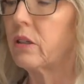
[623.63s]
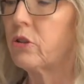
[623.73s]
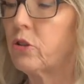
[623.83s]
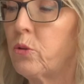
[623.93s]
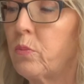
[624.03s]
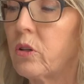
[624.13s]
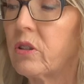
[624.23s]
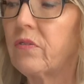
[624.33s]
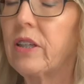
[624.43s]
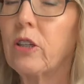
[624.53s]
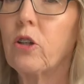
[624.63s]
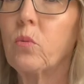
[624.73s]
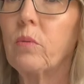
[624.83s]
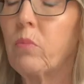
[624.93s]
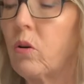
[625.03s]
2 parts vinegar,
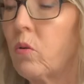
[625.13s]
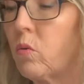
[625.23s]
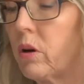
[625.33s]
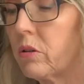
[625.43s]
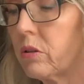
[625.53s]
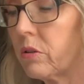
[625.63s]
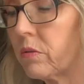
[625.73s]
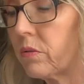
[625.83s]
1 part water.